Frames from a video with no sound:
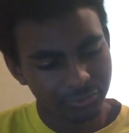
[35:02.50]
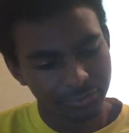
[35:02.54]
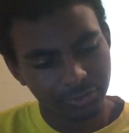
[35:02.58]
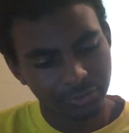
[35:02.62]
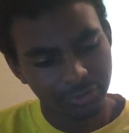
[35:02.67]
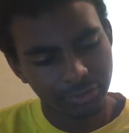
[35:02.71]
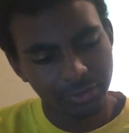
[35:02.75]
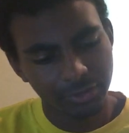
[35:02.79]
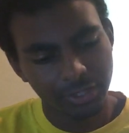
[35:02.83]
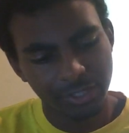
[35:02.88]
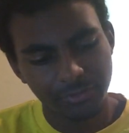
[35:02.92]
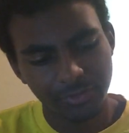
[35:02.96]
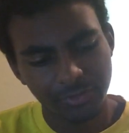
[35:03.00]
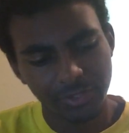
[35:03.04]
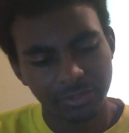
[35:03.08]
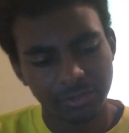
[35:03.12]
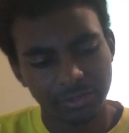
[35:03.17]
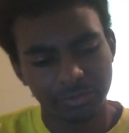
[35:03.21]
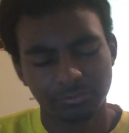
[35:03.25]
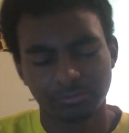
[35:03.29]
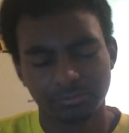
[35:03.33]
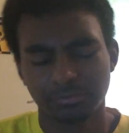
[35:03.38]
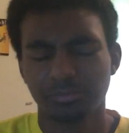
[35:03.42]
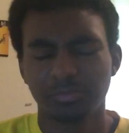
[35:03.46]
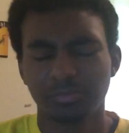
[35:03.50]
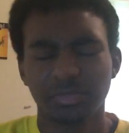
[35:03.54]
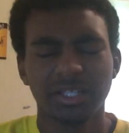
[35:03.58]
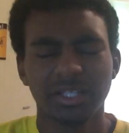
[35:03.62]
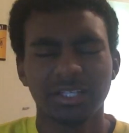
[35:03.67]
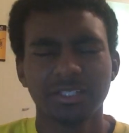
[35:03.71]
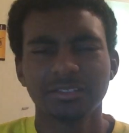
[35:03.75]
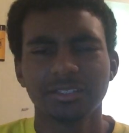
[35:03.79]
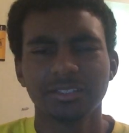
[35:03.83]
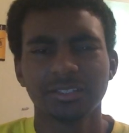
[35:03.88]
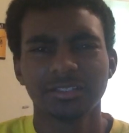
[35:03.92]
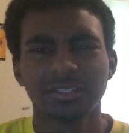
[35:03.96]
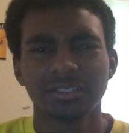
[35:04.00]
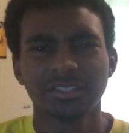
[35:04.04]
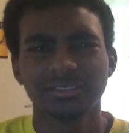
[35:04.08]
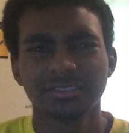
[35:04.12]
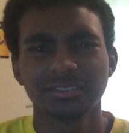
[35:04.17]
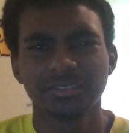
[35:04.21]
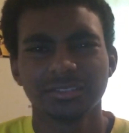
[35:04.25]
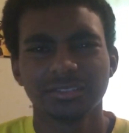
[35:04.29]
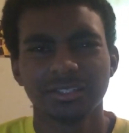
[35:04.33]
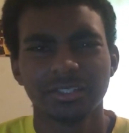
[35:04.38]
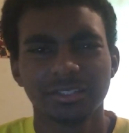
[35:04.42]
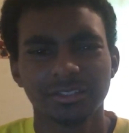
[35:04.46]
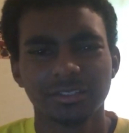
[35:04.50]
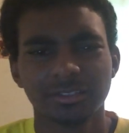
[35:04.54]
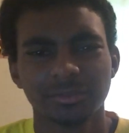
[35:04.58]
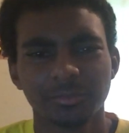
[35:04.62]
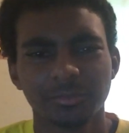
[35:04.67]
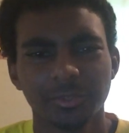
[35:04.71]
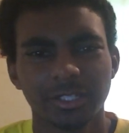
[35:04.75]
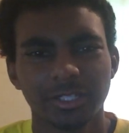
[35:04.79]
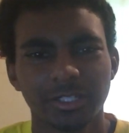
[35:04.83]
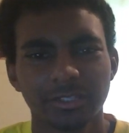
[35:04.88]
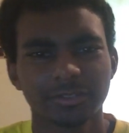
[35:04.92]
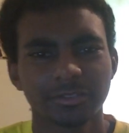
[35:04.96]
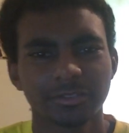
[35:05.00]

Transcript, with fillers: logo. I think the plastic dust is getting to me, guys.